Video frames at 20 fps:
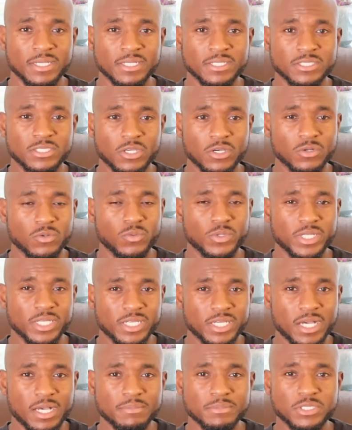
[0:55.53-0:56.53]
So when it
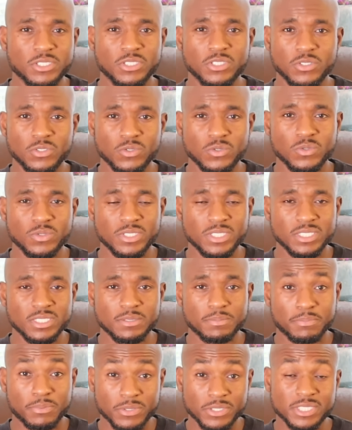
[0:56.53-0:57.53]
comes to these
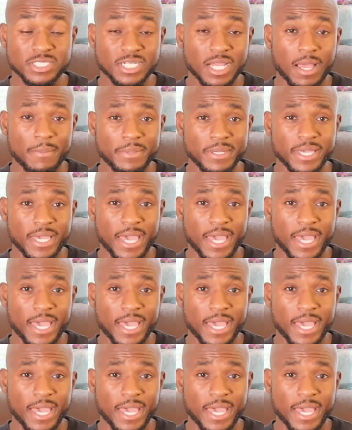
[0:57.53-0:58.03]
pre-shopping